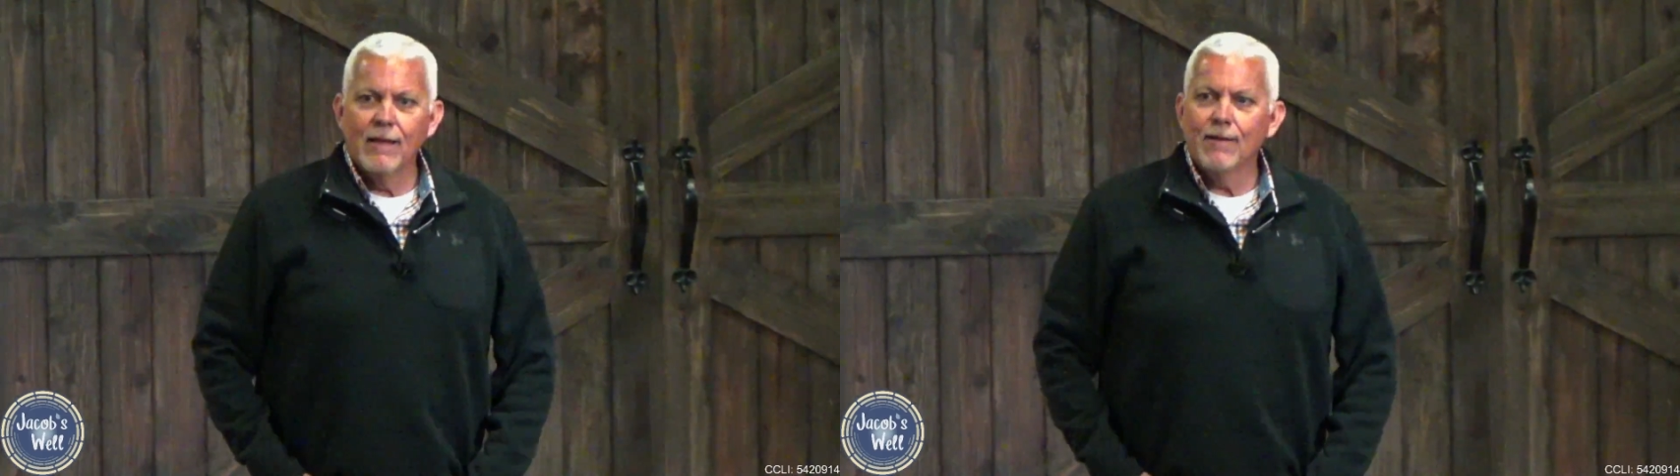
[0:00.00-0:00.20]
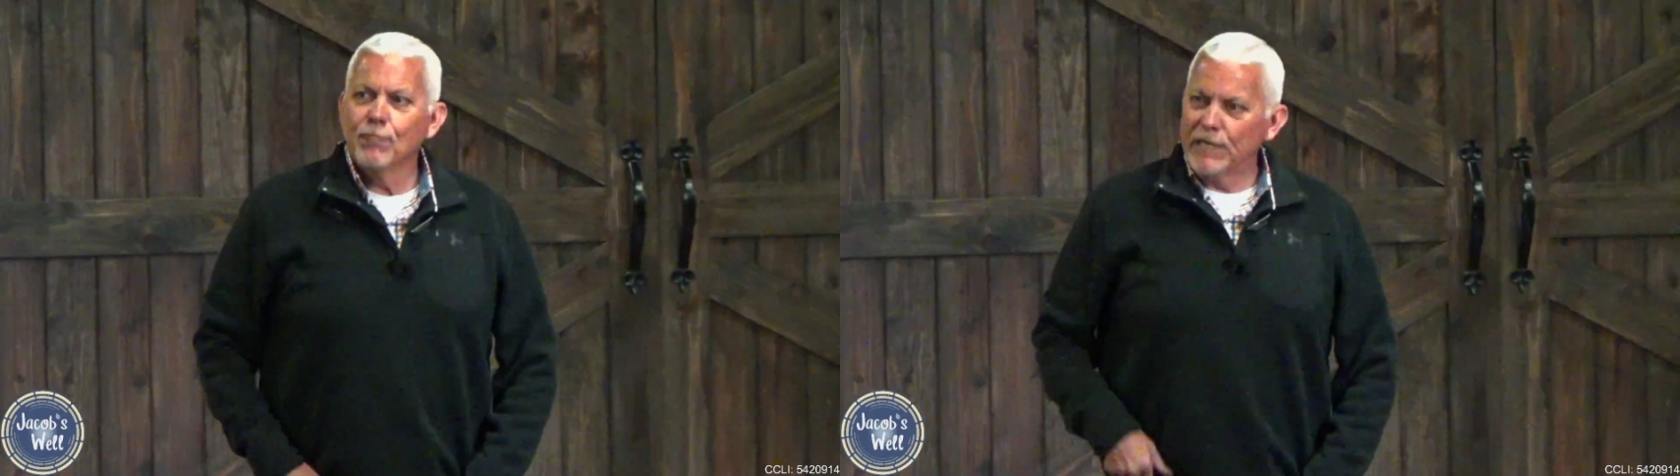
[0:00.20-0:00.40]

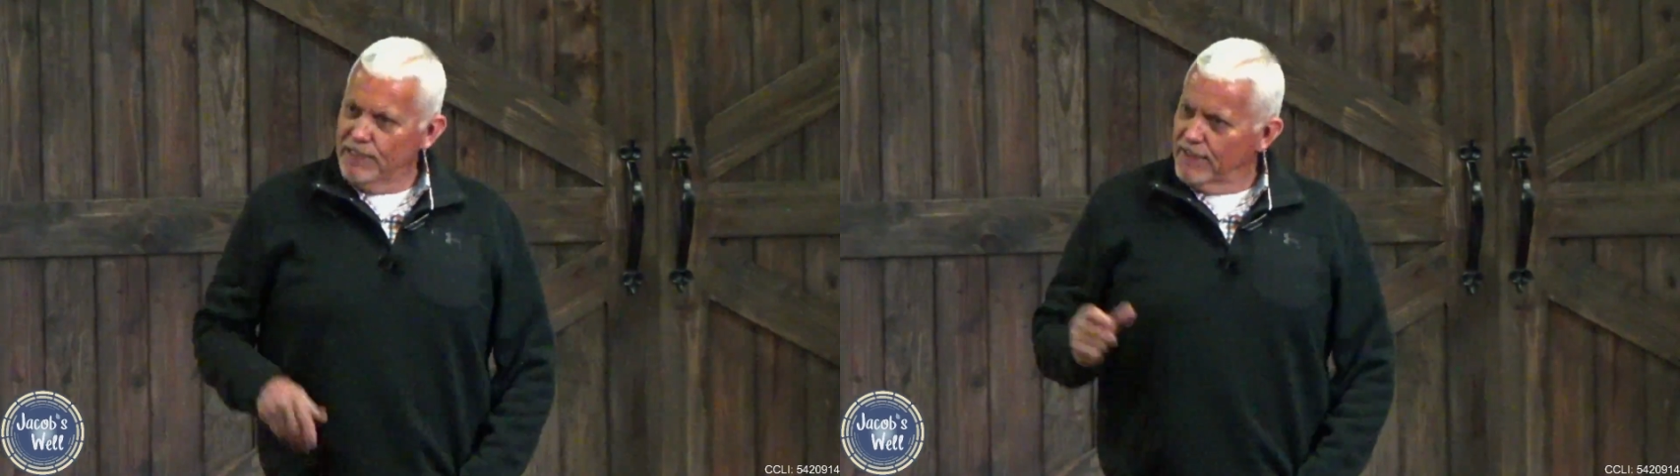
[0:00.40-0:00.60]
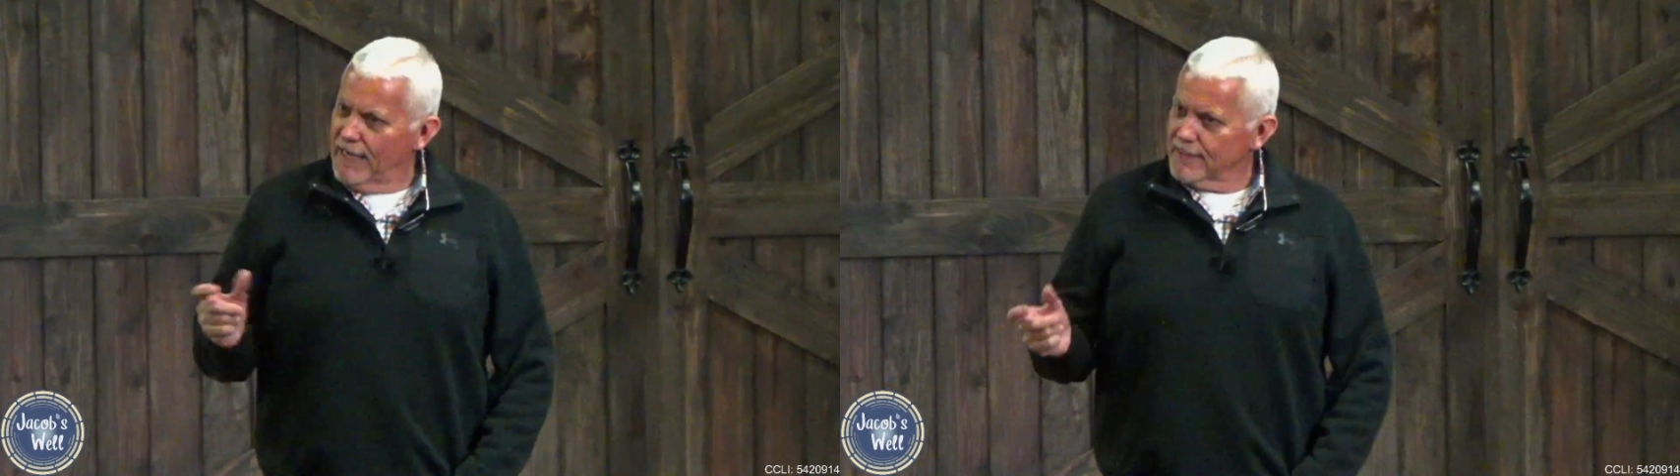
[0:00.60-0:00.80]
Read the
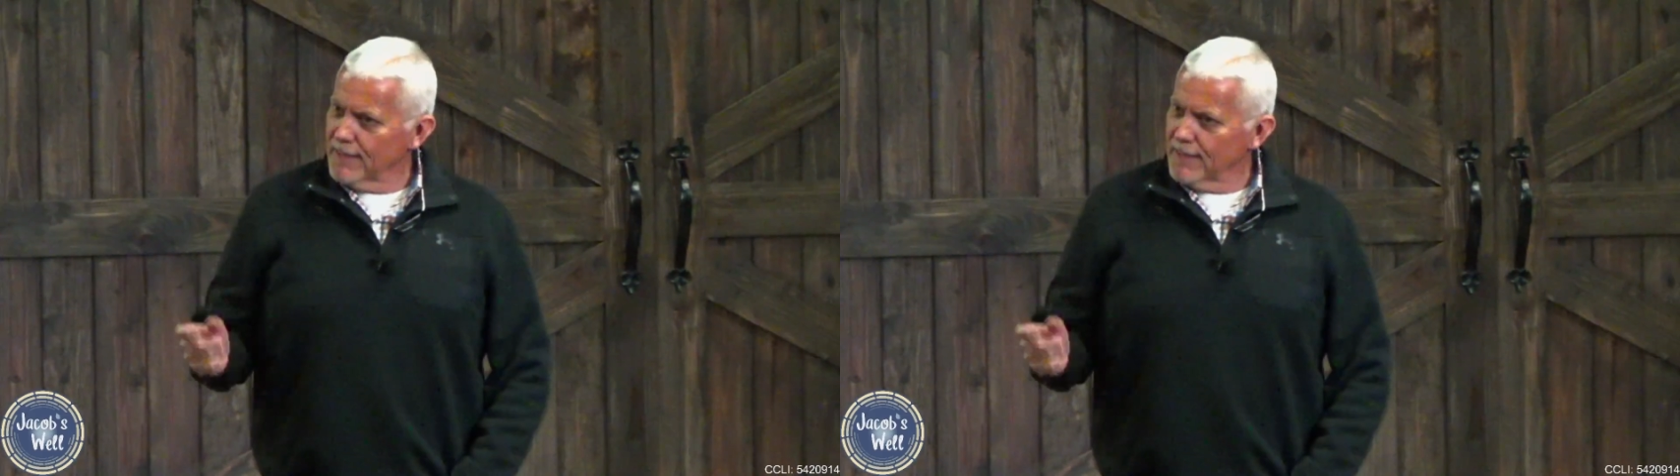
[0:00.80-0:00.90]
next